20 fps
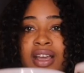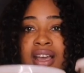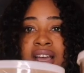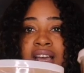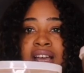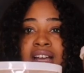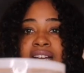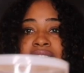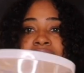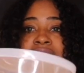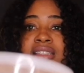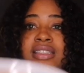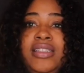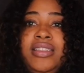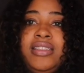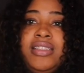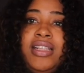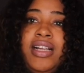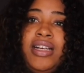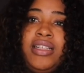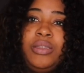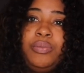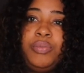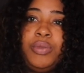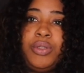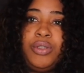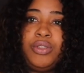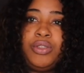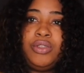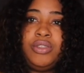I got these glass
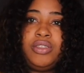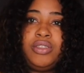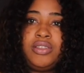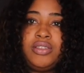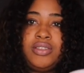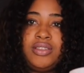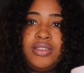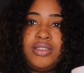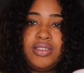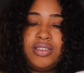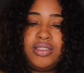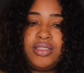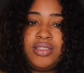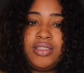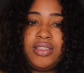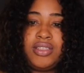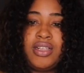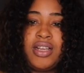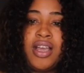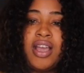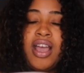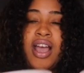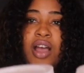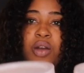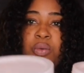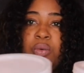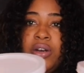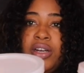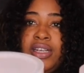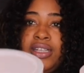bowls. I
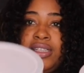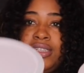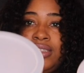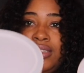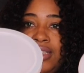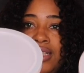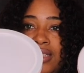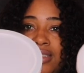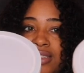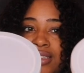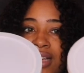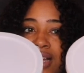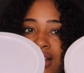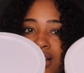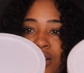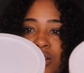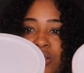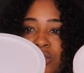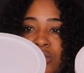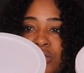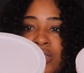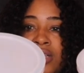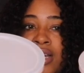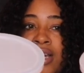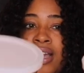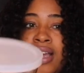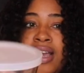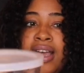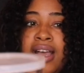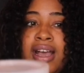wanted to test out
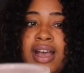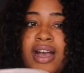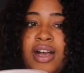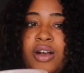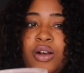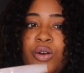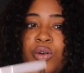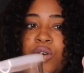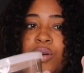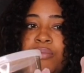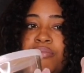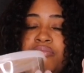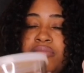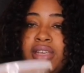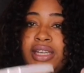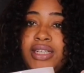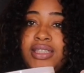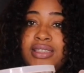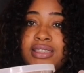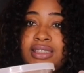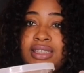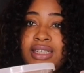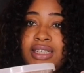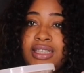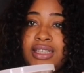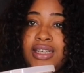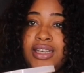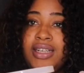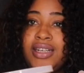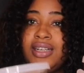how mixing
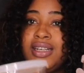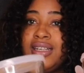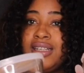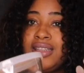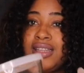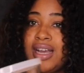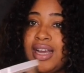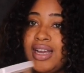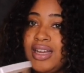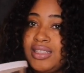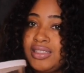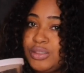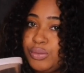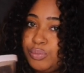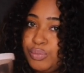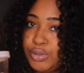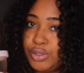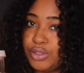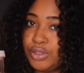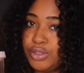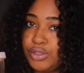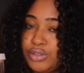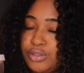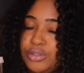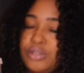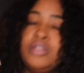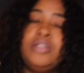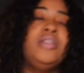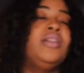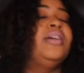in a glass
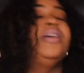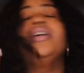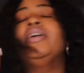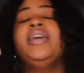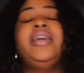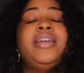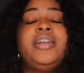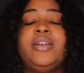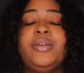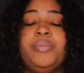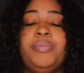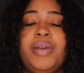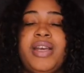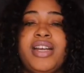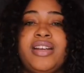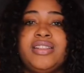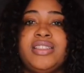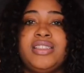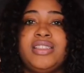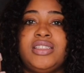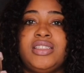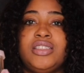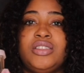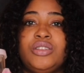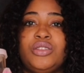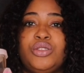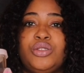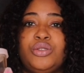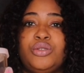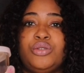bowl in comparison
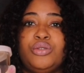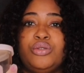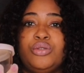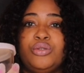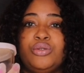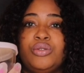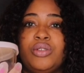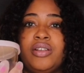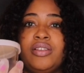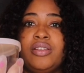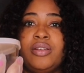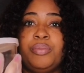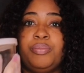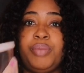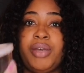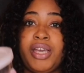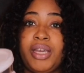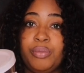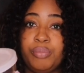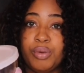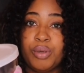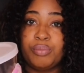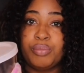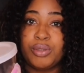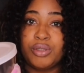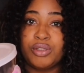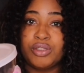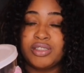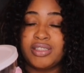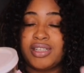to the paper
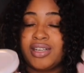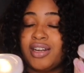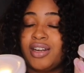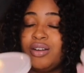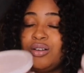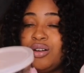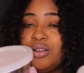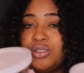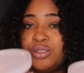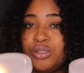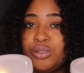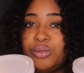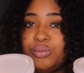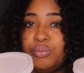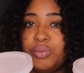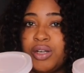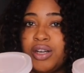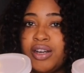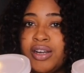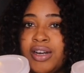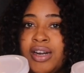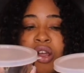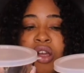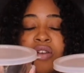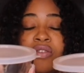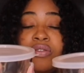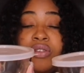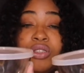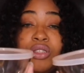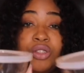bowls that I also bought
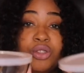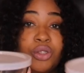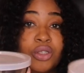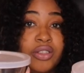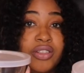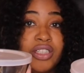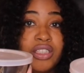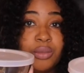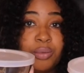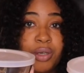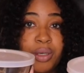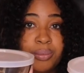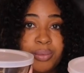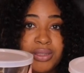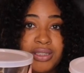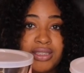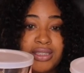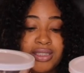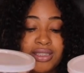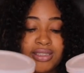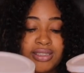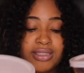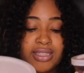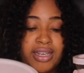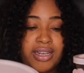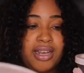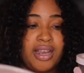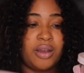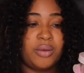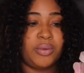for storage purposes.
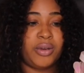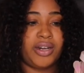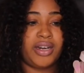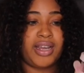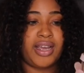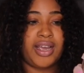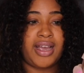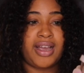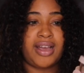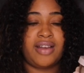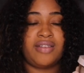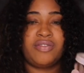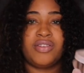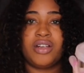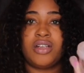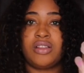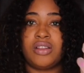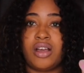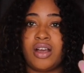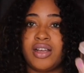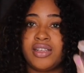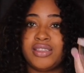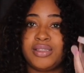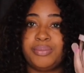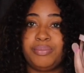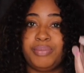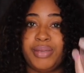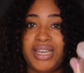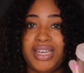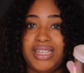Like I wanna have gloss
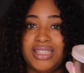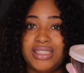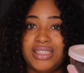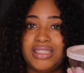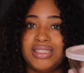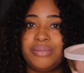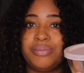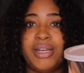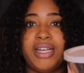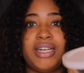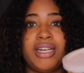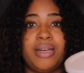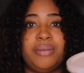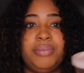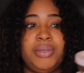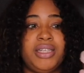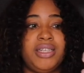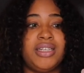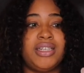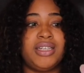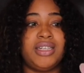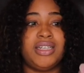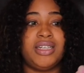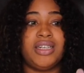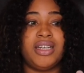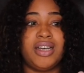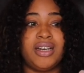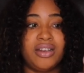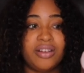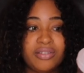base. This might not be
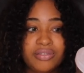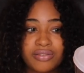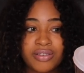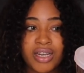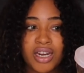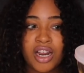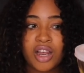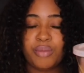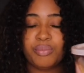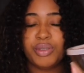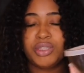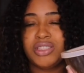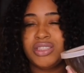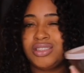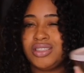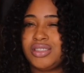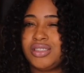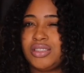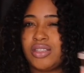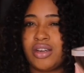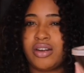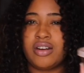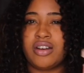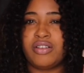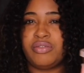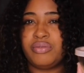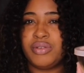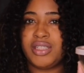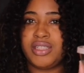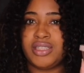enough, but just to start
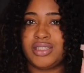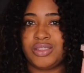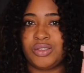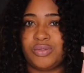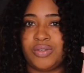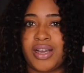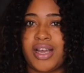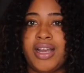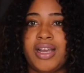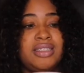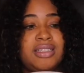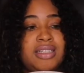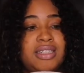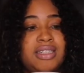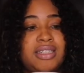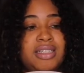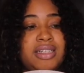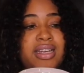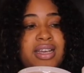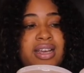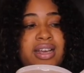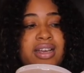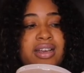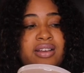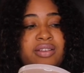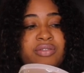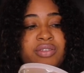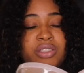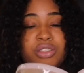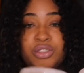off with, it's fine. It can
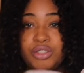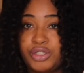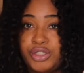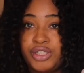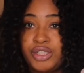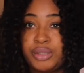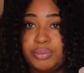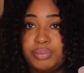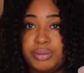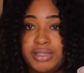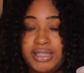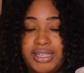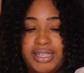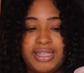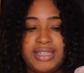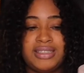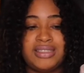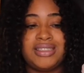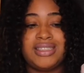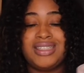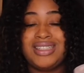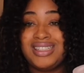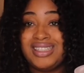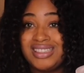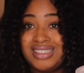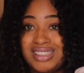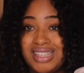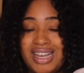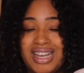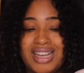have a secure place in
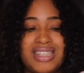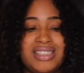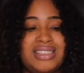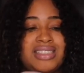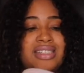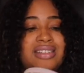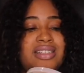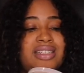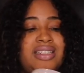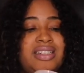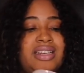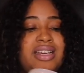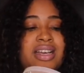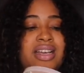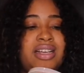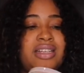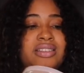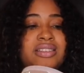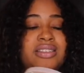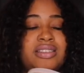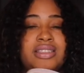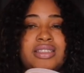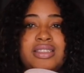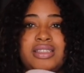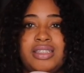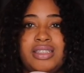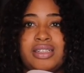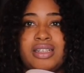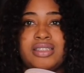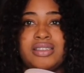glass and then it has the
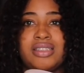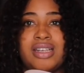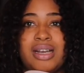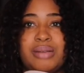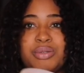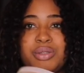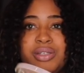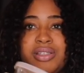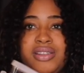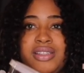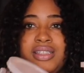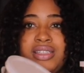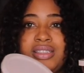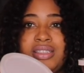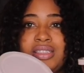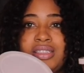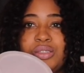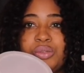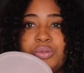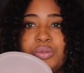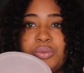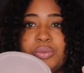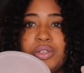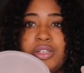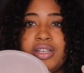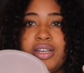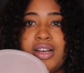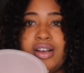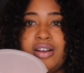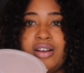lid on top. So I think these will
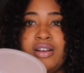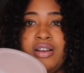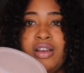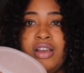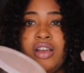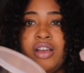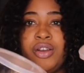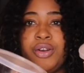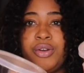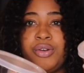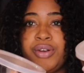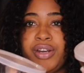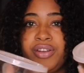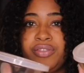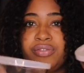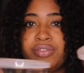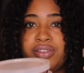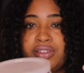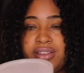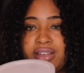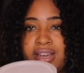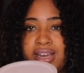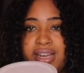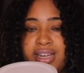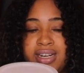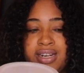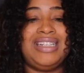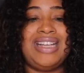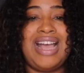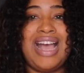work out great for
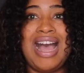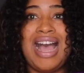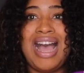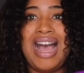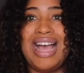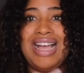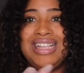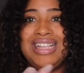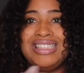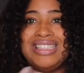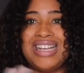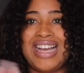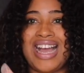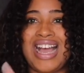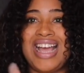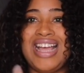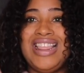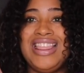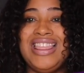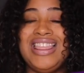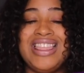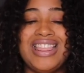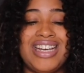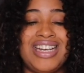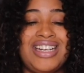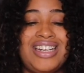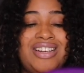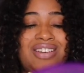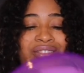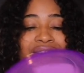that. Ah! I
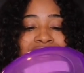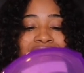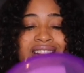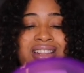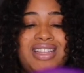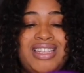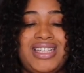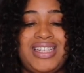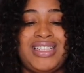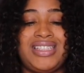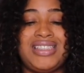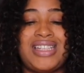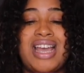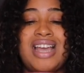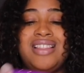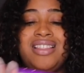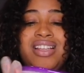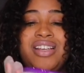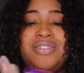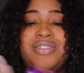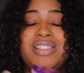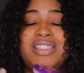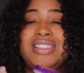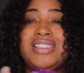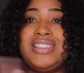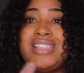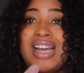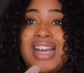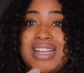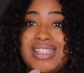love this. I love the
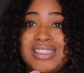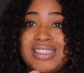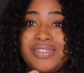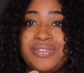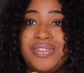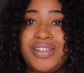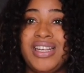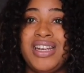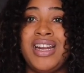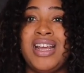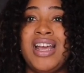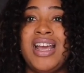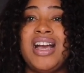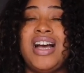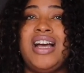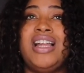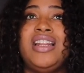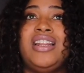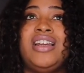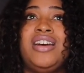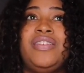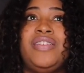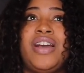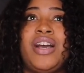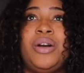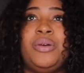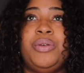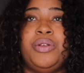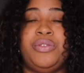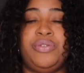size of it. I love
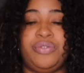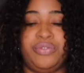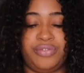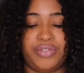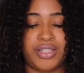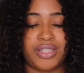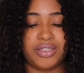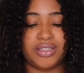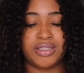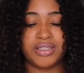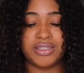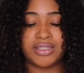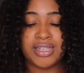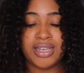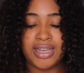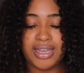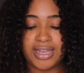how it feels.